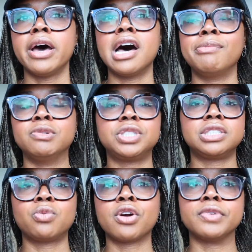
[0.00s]
Um, it was
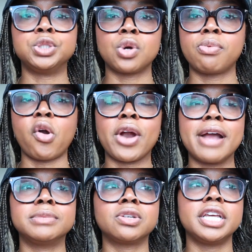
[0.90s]
just more of a short
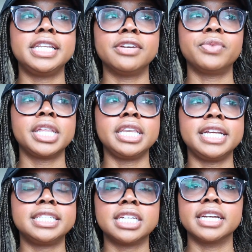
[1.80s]
program, so they didn't really
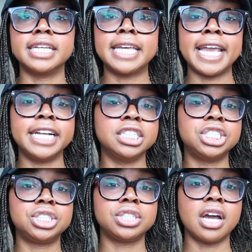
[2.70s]
need to
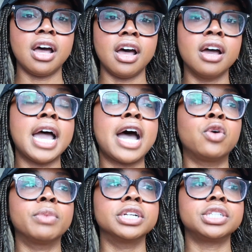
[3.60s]
gauge uh,
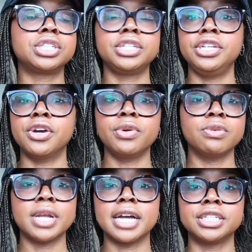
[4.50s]
how much, you know,
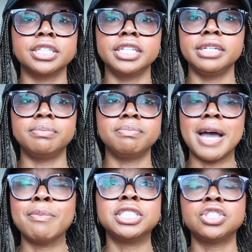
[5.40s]
you would actually,
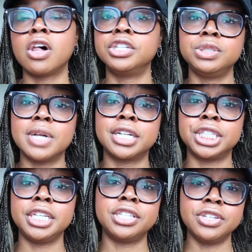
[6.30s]
how much knowledge you would
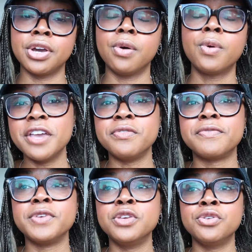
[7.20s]
actually need to know.
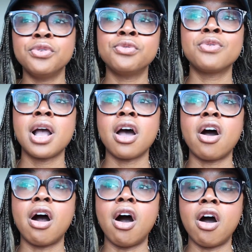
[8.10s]
If you
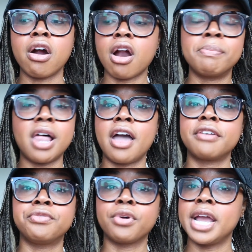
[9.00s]
are
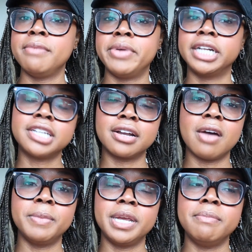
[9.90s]
applying for a big tech
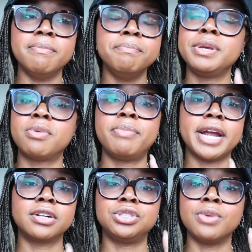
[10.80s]
company, be
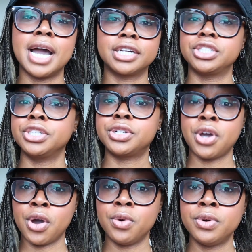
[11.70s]
prepared to actually
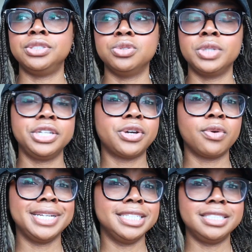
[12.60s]
code. Do
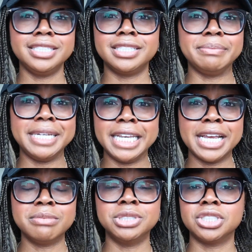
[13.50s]
LeetCode easies and
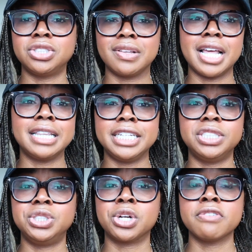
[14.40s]
mediums just so that at
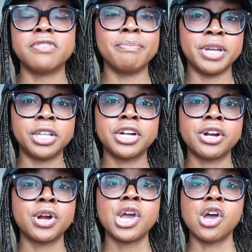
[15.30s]
least you're
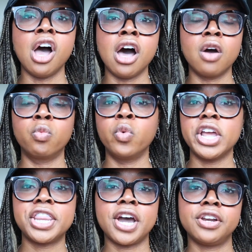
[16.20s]
familiar uh,
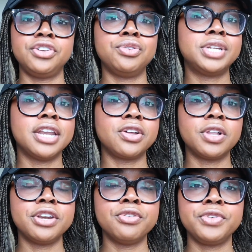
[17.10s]
with how to do a
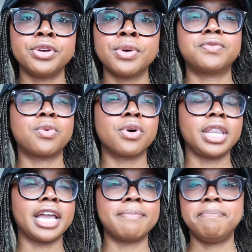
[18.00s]
technical interview. For
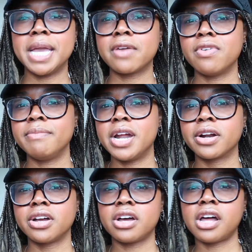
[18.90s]
like Bank of America,